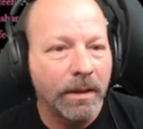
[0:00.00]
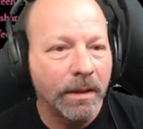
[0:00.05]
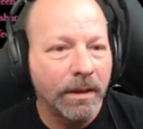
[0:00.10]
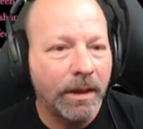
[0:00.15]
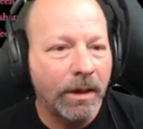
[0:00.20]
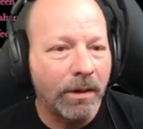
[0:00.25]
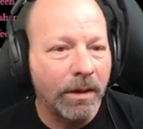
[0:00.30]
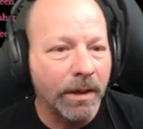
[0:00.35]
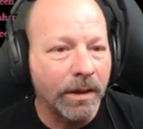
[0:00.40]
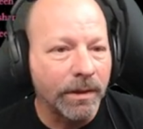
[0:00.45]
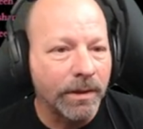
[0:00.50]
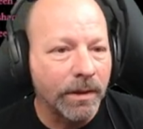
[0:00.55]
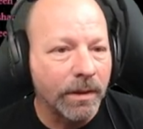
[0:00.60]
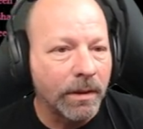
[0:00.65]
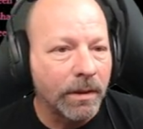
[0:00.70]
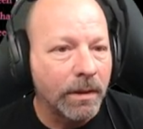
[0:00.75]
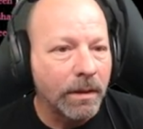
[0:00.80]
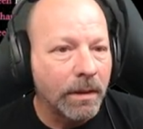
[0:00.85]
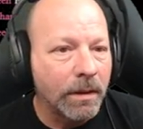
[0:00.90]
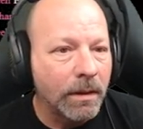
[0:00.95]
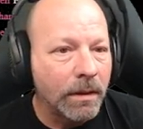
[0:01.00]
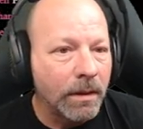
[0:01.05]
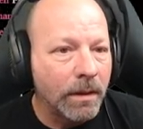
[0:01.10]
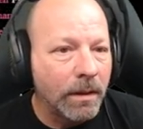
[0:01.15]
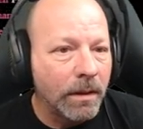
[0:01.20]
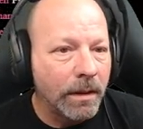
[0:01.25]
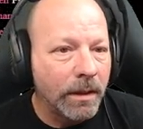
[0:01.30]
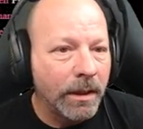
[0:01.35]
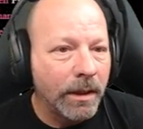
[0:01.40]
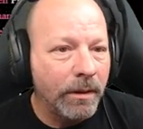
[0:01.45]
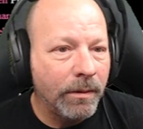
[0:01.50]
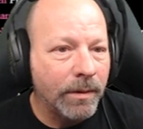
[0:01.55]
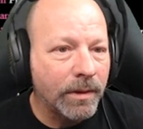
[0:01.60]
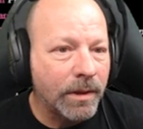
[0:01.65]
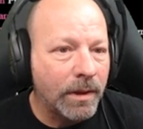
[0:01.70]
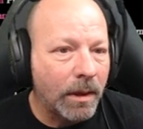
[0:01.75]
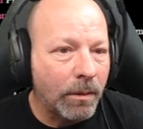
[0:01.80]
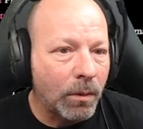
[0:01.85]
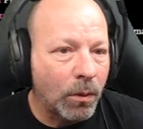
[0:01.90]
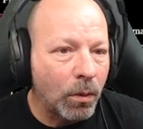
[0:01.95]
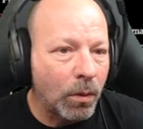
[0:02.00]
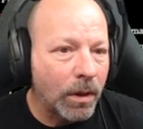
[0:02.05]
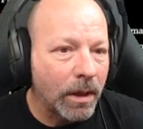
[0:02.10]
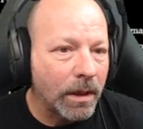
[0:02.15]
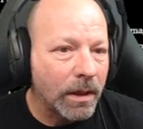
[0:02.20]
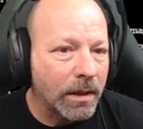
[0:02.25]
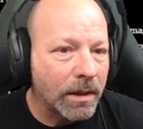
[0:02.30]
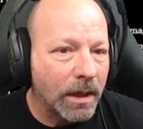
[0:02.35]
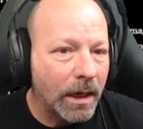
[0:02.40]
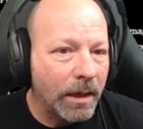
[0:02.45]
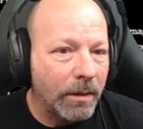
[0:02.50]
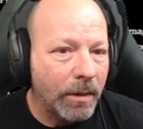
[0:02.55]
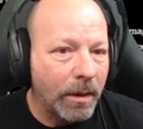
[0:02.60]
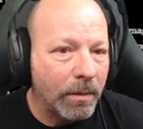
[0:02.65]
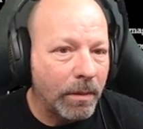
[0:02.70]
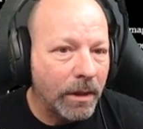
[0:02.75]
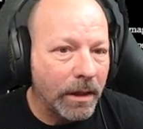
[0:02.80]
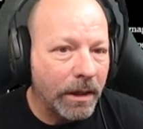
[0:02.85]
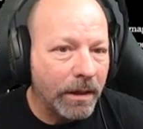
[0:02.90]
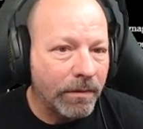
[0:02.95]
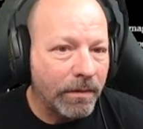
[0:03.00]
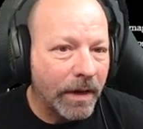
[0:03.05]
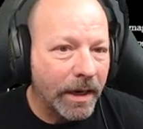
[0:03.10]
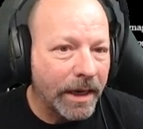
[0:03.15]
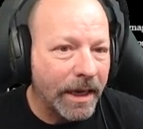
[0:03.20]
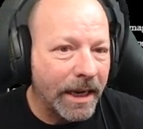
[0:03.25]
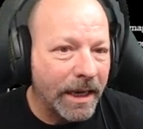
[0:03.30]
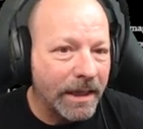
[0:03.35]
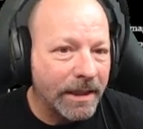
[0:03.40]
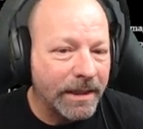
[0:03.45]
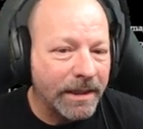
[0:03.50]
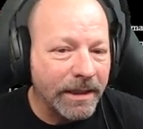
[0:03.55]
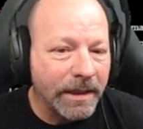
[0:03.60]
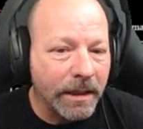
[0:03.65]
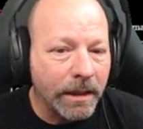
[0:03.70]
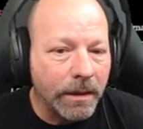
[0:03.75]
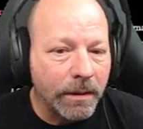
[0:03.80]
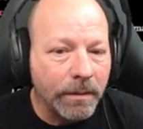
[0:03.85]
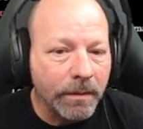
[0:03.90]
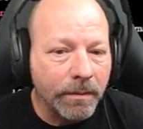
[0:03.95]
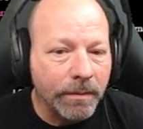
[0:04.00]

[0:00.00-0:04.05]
There it is. He was number one at the time, I believe. I can't see it